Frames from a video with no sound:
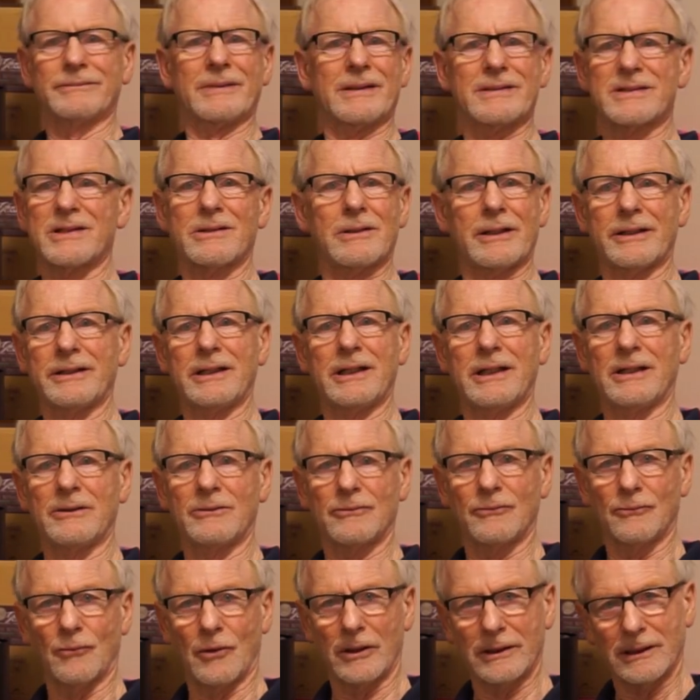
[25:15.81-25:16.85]
That's all I need.
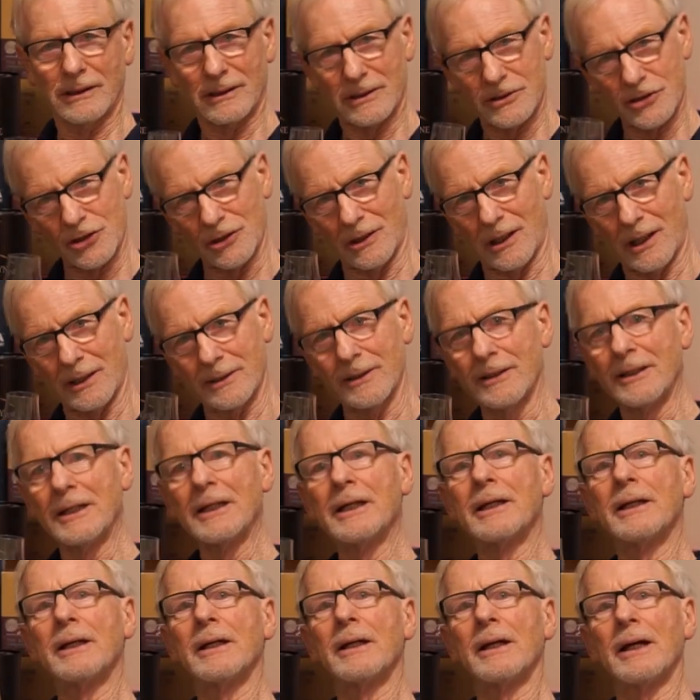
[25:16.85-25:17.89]
One little shot.
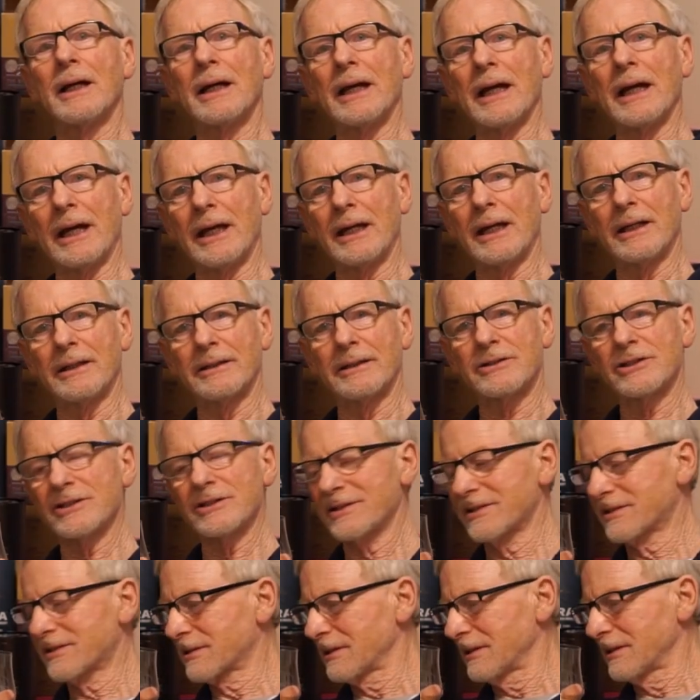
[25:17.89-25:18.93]
And it
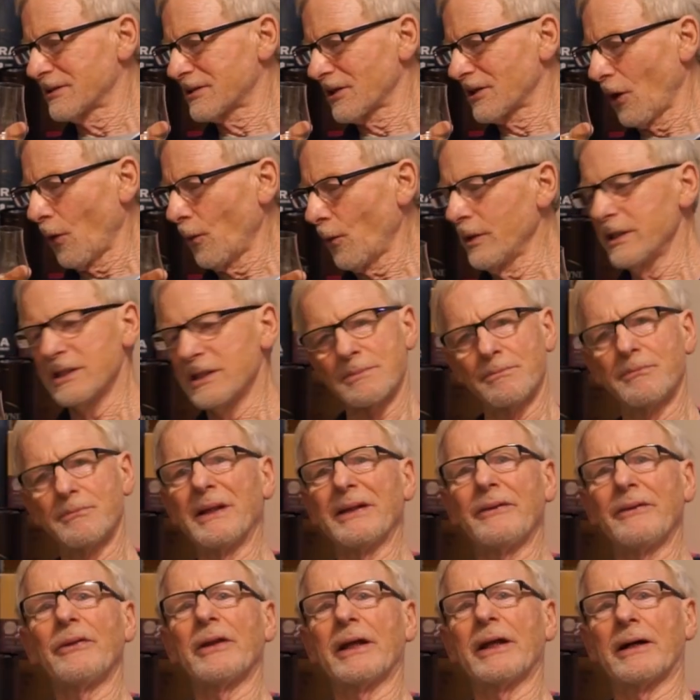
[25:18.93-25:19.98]
just has always
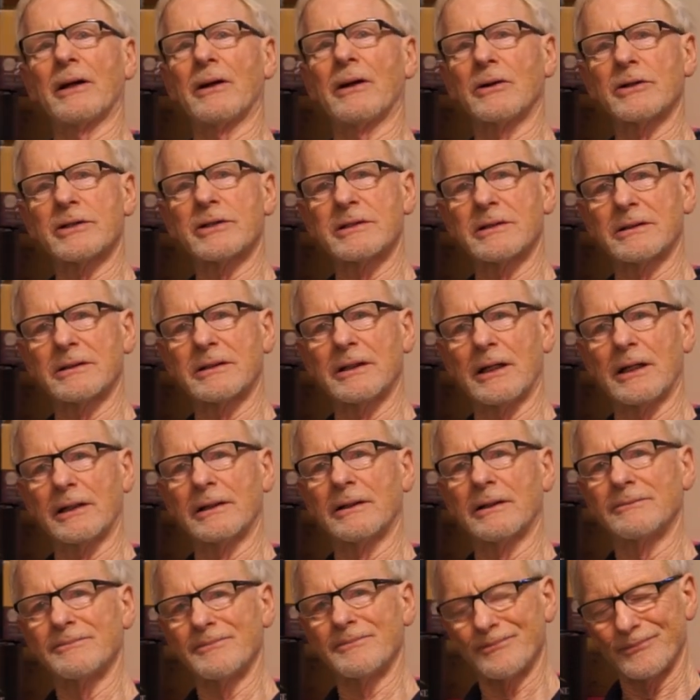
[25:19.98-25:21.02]
been there to kind
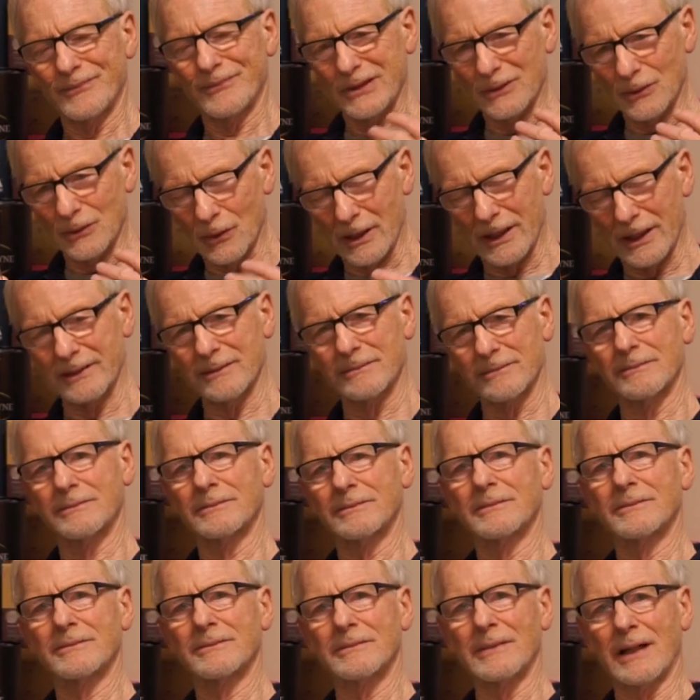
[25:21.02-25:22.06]
of, you know what?
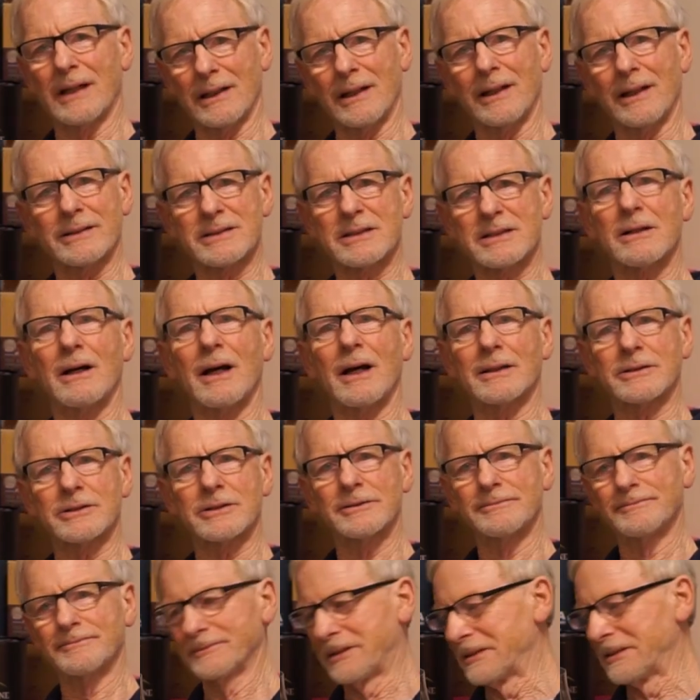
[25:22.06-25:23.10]
I like
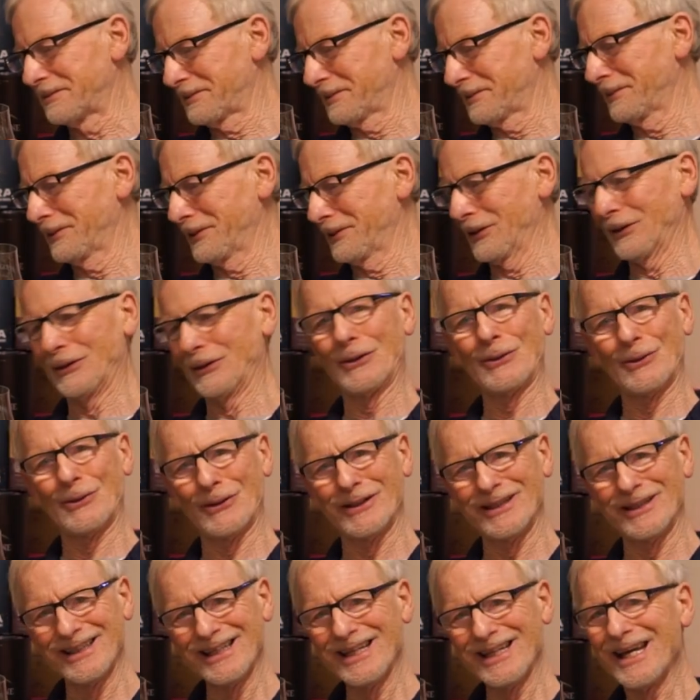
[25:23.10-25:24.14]
Scotch.
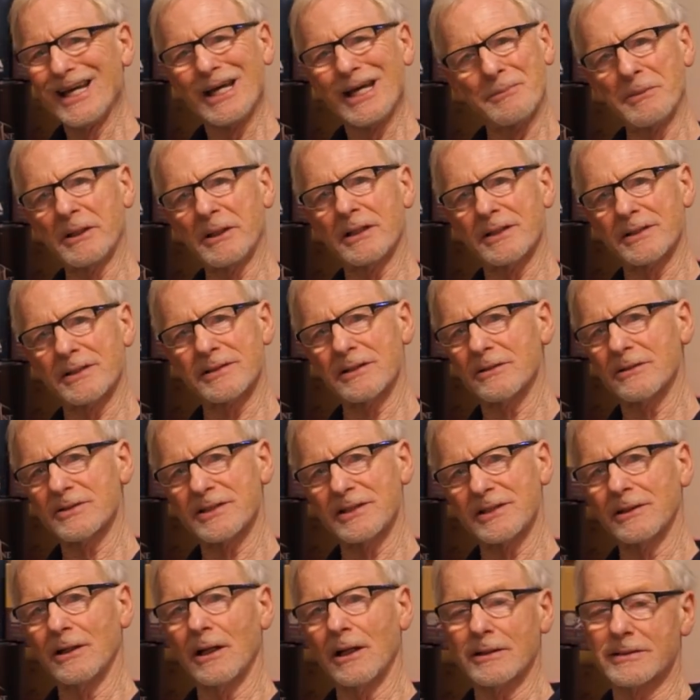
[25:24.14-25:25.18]
Because there's
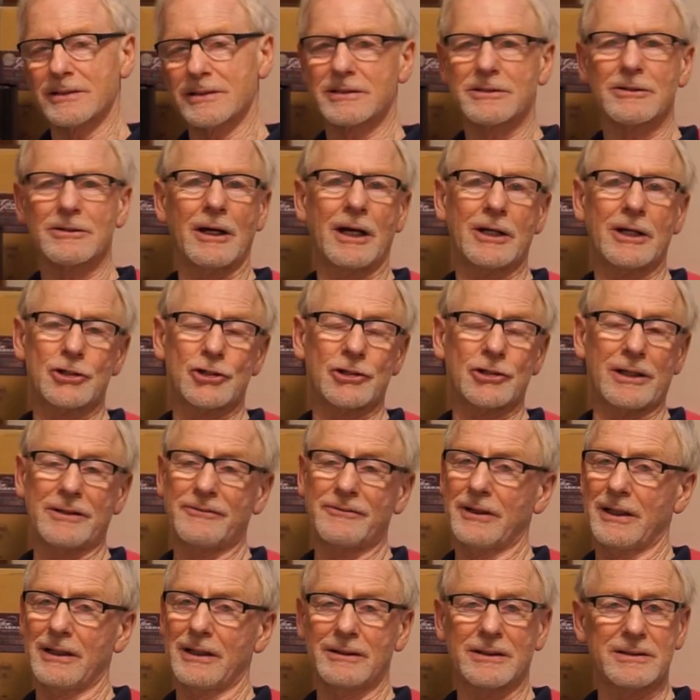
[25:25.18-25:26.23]
the odd Scotch I've
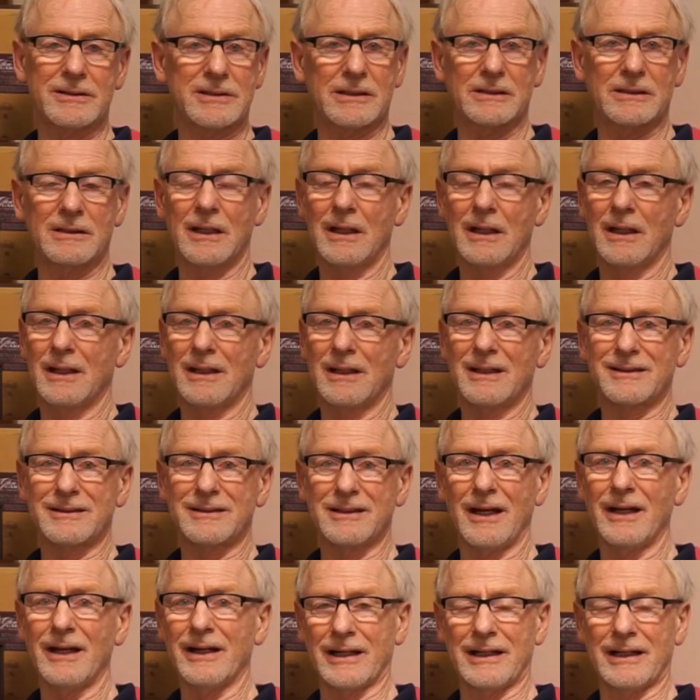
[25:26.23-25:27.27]
had that I say,
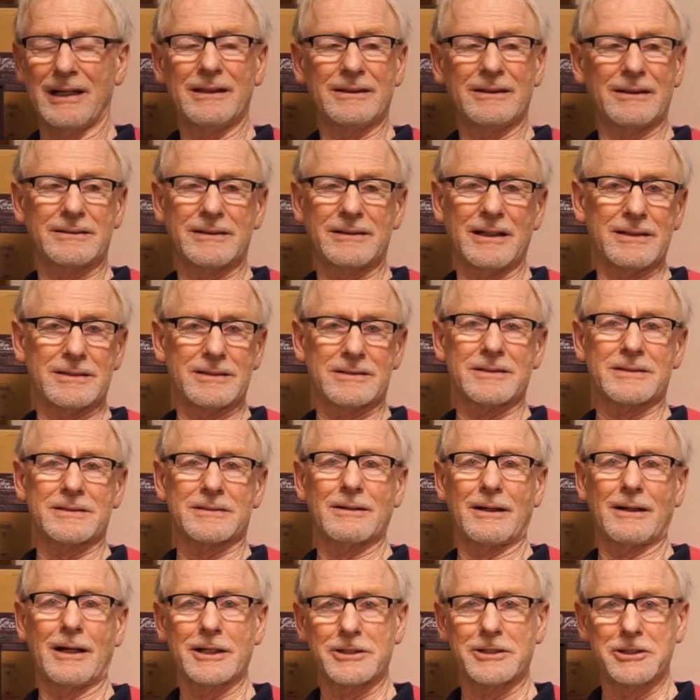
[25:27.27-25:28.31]
God, I hate the taste of
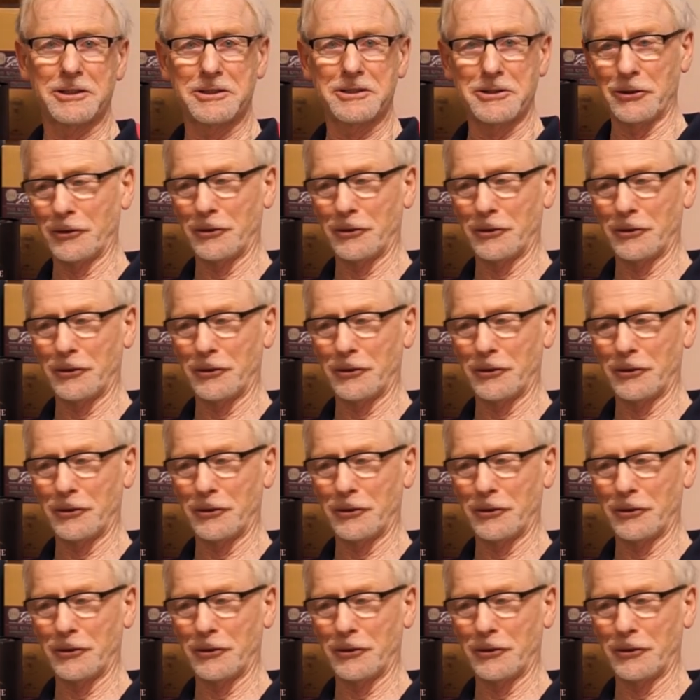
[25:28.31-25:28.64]
Scotch.